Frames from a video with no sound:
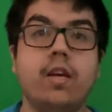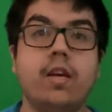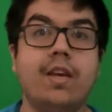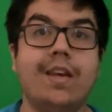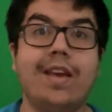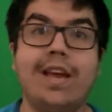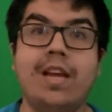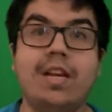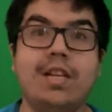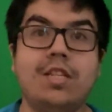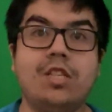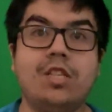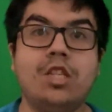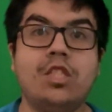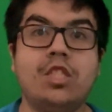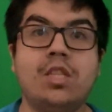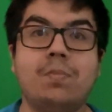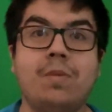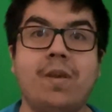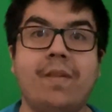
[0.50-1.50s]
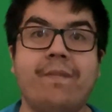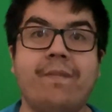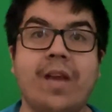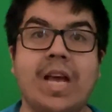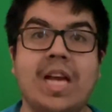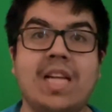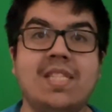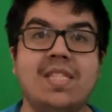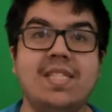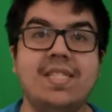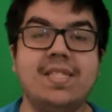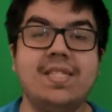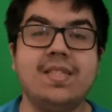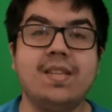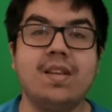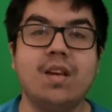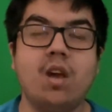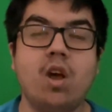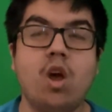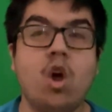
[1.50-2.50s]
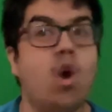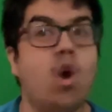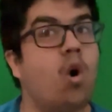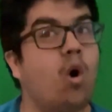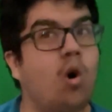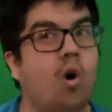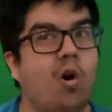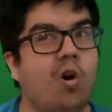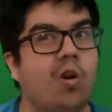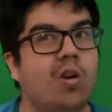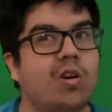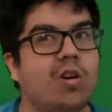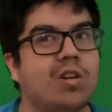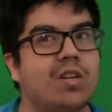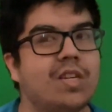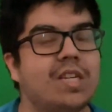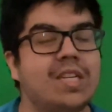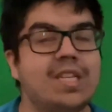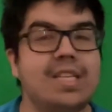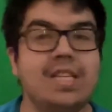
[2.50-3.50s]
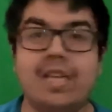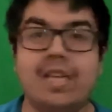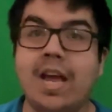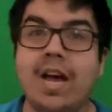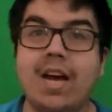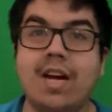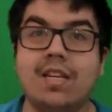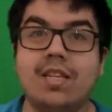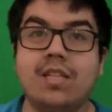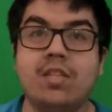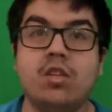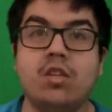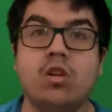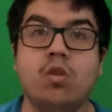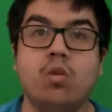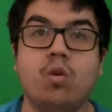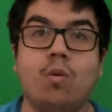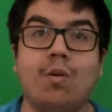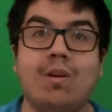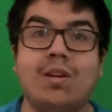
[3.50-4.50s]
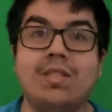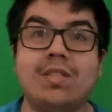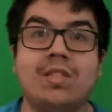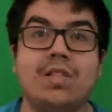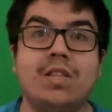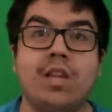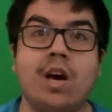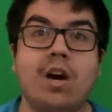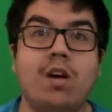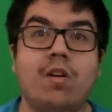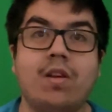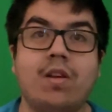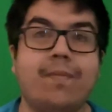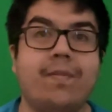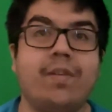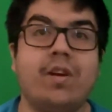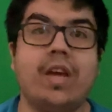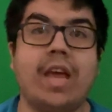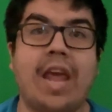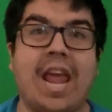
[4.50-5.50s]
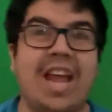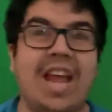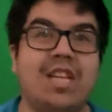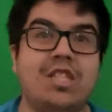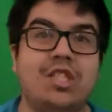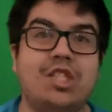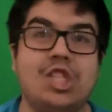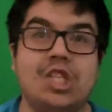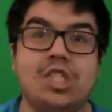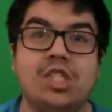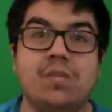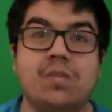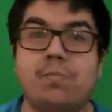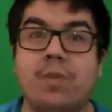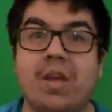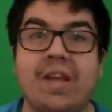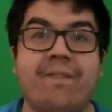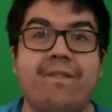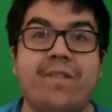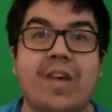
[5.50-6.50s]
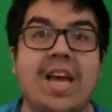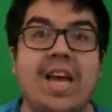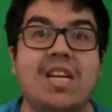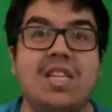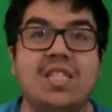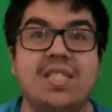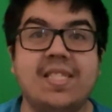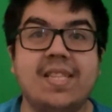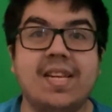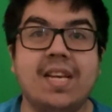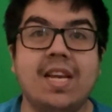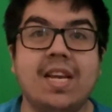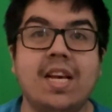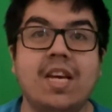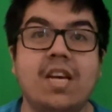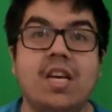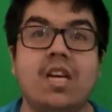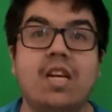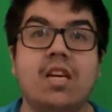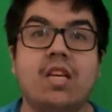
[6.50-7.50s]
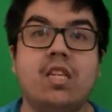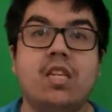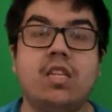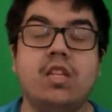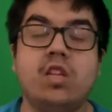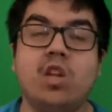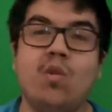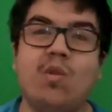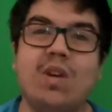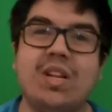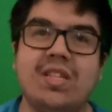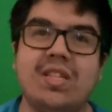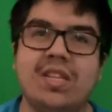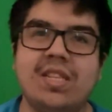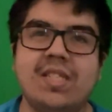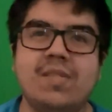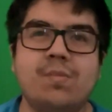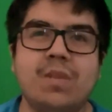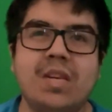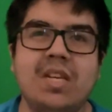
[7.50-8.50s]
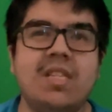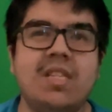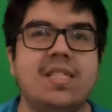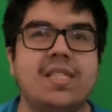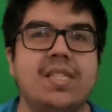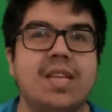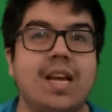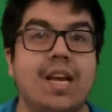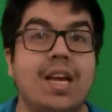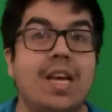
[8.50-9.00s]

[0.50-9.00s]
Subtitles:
Hey, GGP fans? Or, yeah, you're going to want to know if I hate GGP fans. You know what this means?